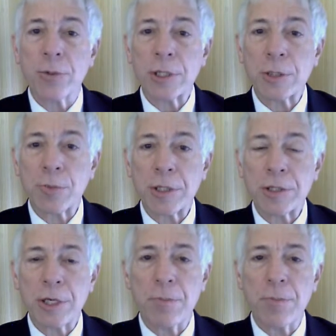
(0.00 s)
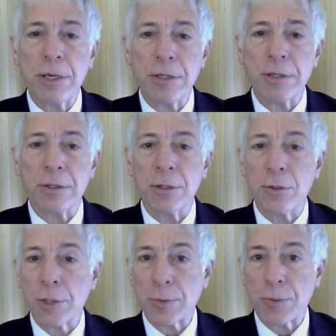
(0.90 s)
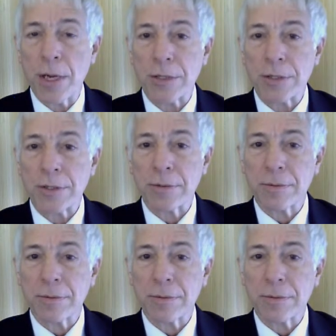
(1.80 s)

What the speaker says: express the opinion you expressed.